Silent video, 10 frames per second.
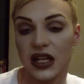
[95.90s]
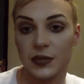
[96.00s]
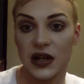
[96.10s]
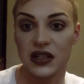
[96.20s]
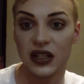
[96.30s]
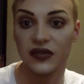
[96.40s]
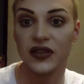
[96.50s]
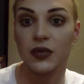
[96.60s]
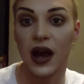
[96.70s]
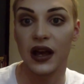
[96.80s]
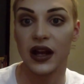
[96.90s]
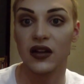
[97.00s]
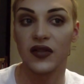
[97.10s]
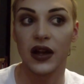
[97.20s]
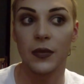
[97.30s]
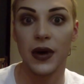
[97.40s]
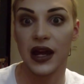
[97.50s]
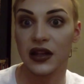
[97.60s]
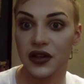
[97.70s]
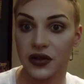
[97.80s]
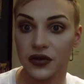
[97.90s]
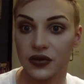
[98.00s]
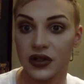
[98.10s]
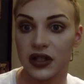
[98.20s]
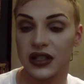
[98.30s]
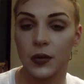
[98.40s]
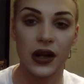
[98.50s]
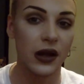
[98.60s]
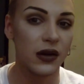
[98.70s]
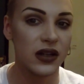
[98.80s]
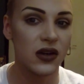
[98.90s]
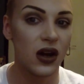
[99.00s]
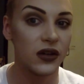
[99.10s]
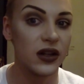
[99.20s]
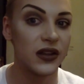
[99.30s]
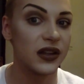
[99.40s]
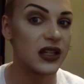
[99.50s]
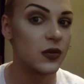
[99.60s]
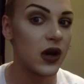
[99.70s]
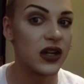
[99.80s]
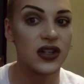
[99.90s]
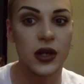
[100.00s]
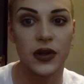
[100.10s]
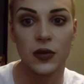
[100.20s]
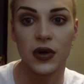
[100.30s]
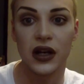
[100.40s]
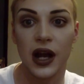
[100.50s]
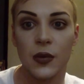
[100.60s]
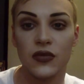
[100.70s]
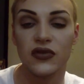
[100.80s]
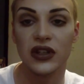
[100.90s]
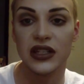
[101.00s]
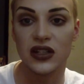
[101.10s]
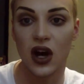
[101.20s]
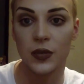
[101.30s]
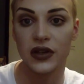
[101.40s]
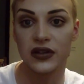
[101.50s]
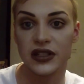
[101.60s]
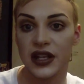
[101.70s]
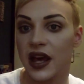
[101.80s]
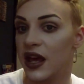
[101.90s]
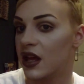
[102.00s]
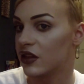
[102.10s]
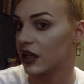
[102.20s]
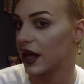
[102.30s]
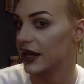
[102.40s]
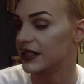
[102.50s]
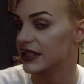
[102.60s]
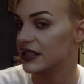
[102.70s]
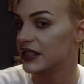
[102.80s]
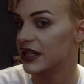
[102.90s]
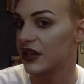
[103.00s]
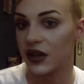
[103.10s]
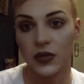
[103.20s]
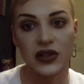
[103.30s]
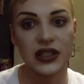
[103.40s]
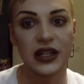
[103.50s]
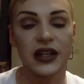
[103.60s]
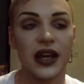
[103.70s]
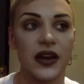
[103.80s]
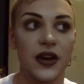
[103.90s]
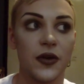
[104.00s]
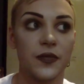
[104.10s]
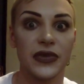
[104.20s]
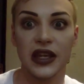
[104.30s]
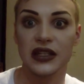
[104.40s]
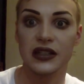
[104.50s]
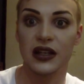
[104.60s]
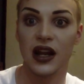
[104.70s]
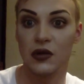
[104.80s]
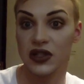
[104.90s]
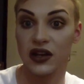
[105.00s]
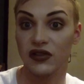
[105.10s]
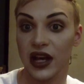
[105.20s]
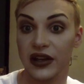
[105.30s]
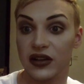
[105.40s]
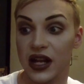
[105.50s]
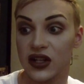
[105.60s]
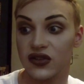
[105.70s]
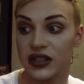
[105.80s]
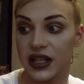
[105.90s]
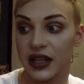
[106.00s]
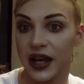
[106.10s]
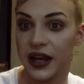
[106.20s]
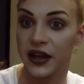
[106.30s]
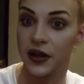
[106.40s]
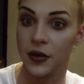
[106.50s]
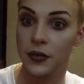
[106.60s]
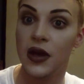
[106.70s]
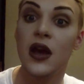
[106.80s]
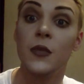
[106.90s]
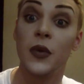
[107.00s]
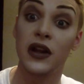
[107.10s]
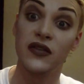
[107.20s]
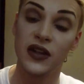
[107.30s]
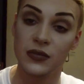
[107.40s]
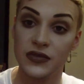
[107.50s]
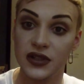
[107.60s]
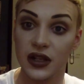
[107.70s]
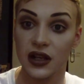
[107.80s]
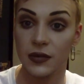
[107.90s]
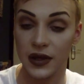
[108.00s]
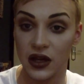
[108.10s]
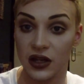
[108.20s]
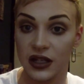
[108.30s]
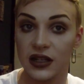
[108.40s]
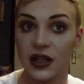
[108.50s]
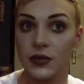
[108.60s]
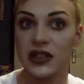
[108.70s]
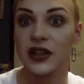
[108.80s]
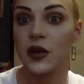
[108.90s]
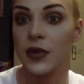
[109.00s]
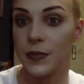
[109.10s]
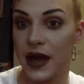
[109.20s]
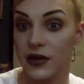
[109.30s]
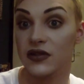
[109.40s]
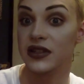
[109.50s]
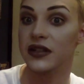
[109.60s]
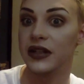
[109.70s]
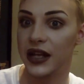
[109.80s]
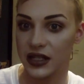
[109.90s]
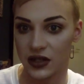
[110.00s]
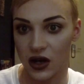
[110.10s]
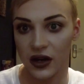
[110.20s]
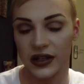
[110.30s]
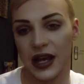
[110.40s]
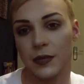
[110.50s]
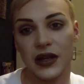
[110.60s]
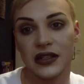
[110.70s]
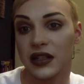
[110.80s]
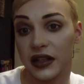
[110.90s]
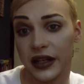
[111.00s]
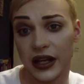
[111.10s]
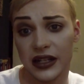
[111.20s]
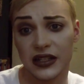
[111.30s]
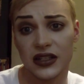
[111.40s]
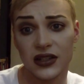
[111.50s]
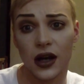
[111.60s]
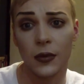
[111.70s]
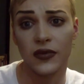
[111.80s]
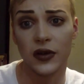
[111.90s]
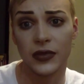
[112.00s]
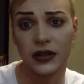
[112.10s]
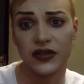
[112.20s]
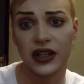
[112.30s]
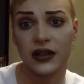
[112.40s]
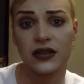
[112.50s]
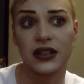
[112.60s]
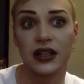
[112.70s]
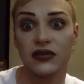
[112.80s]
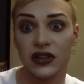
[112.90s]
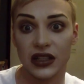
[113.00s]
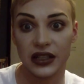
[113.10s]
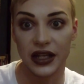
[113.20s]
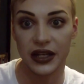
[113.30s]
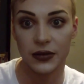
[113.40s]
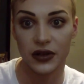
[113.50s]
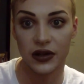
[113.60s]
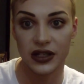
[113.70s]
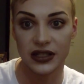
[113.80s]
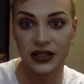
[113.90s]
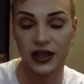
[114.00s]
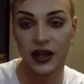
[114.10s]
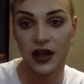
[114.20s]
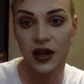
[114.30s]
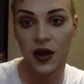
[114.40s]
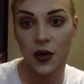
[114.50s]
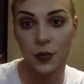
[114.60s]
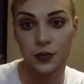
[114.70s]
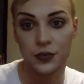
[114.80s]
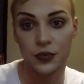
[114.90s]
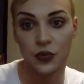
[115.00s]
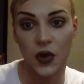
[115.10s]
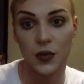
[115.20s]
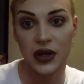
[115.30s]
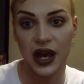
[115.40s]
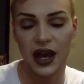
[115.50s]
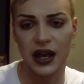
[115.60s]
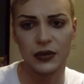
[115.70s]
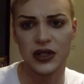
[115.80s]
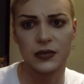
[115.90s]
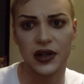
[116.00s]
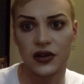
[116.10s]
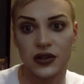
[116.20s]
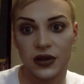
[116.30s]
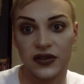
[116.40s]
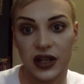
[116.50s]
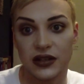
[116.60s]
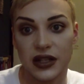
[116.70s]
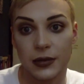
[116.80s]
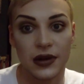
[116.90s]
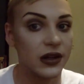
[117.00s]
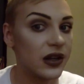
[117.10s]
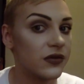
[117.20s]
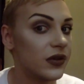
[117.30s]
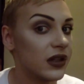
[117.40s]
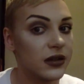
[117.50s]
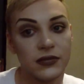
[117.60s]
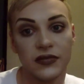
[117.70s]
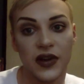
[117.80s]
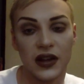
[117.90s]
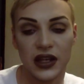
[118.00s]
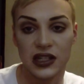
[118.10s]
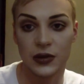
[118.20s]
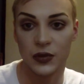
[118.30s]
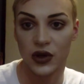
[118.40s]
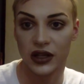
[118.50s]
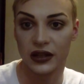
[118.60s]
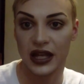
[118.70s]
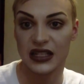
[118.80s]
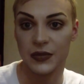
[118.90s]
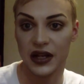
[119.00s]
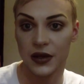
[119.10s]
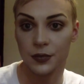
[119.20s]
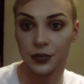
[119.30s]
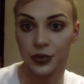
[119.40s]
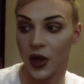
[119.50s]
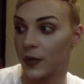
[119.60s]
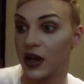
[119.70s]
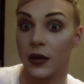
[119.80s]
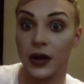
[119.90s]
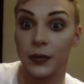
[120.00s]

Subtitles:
especially if you wear kind of like a paler nude, because I'm wearing kind of a dark nude. I think that's why it's showing up on camera really dark, because the lighting today that I'm using is I was kind of relying on natural daylight. But when I filmed a bit earlier, it was a little bit better and slowly getting darker. Yeah, basically I need to stop filming videos like really late notice. But yeah, I wasn't planning on doing a video today, but I kind of really felt like doing one last minute. Oh my god,